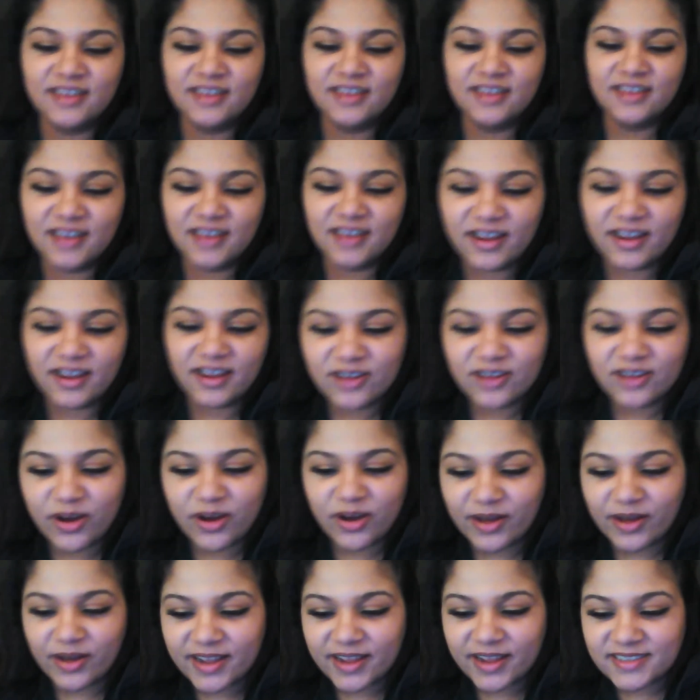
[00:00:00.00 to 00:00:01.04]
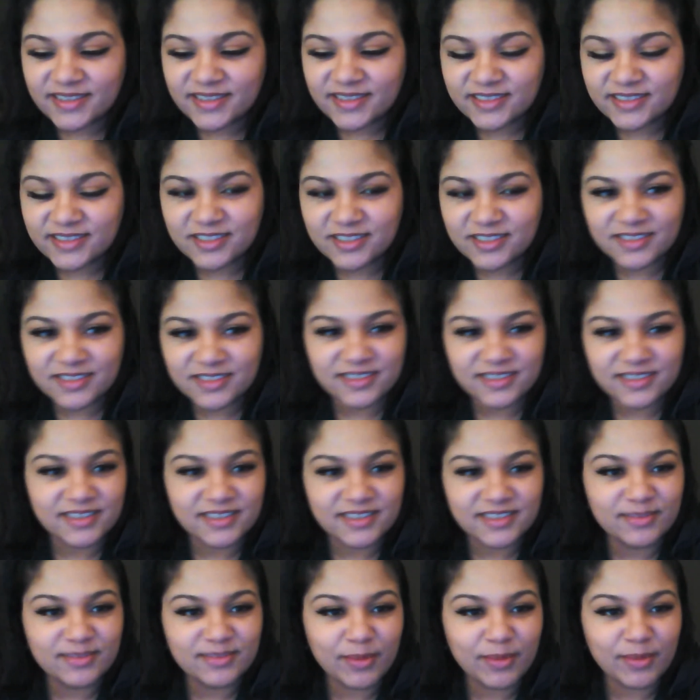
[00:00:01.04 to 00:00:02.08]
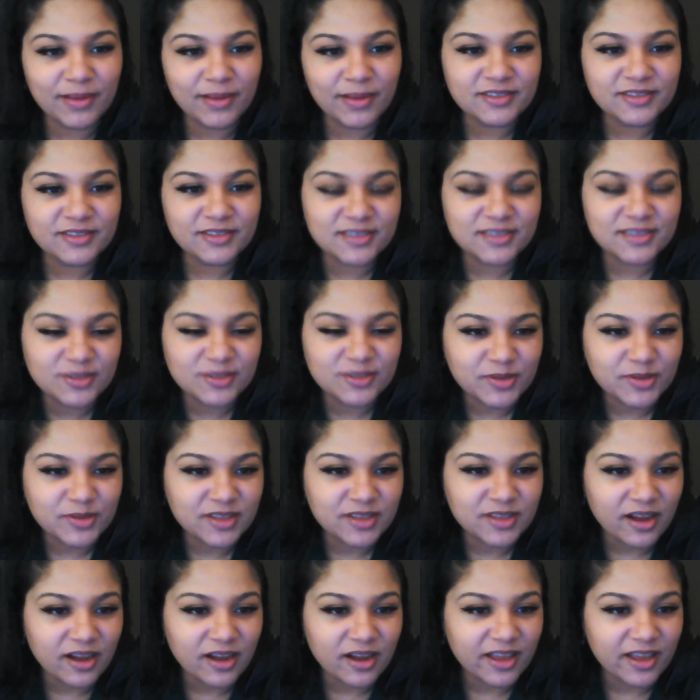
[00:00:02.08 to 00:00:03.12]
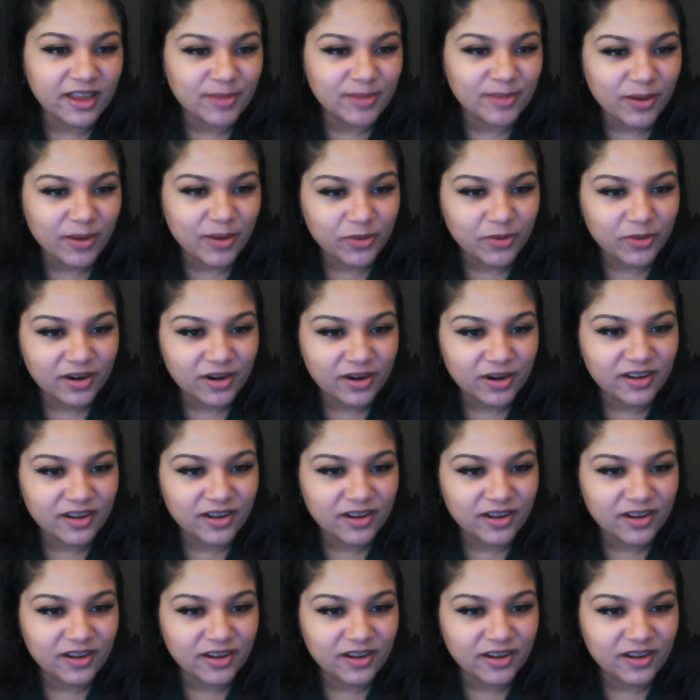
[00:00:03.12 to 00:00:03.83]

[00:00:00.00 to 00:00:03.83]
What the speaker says: I don't know, I guess it's just maybe I just enjoy talking about work.